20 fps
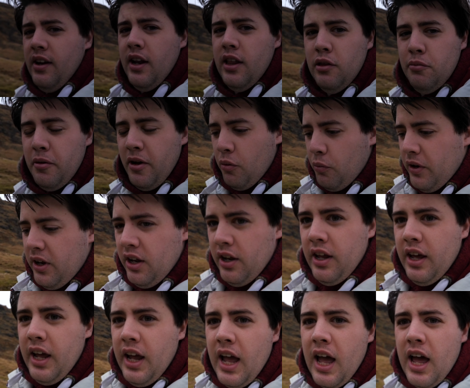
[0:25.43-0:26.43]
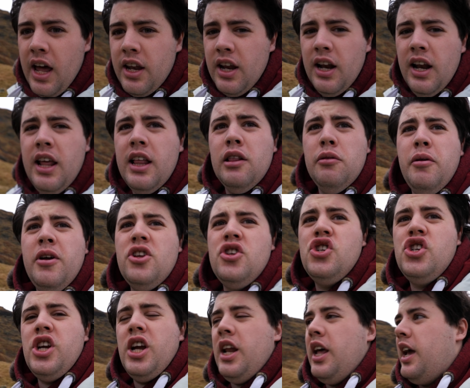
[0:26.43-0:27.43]
a little bit windy and a little bit
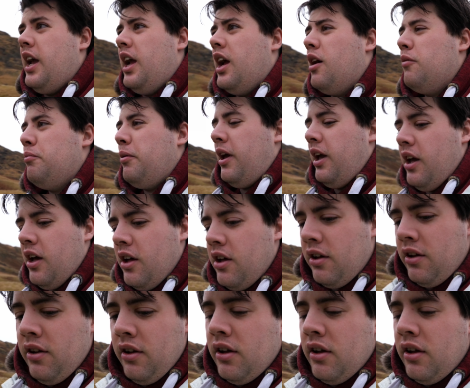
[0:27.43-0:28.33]
chilly up here.